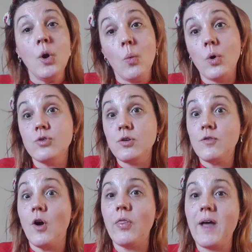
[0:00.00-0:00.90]
Once you've
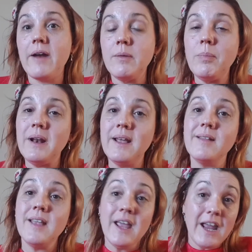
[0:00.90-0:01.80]
got that in place
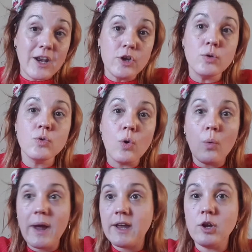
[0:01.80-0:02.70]
and you know
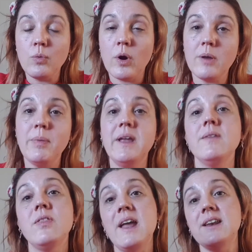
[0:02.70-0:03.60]
where you want to
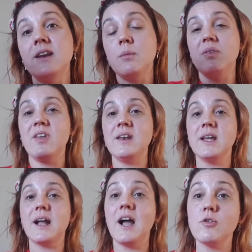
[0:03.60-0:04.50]
be, then you need to be saying to
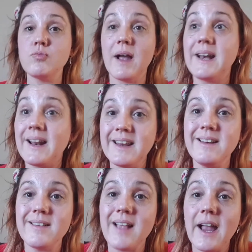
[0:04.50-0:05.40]
your guides, right, I need
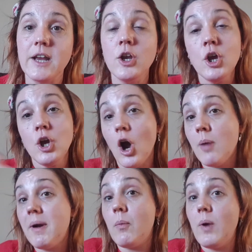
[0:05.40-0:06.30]
a sign.
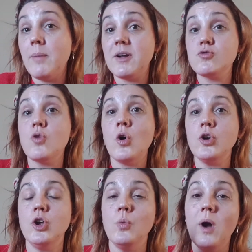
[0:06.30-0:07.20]
Where am I drawn
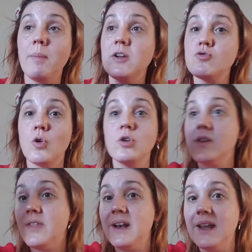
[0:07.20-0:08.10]
to? Am I drawn to
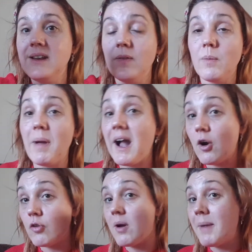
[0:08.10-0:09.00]
the lady at the back,
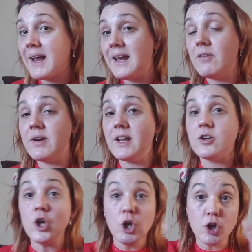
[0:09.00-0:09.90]
or am I hearing it?
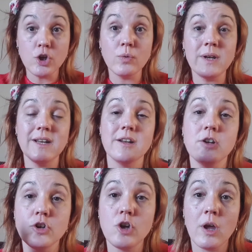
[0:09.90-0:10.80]
You need to
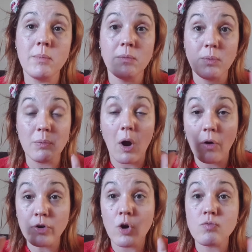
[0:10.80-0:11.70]
determine
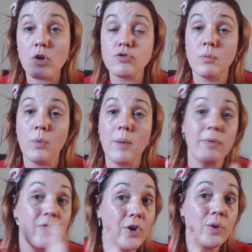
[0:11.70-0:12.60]
on your rostrum where
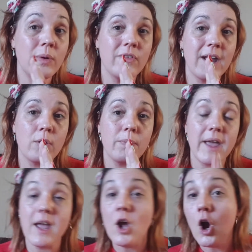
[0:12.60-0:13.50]
before you even get up there.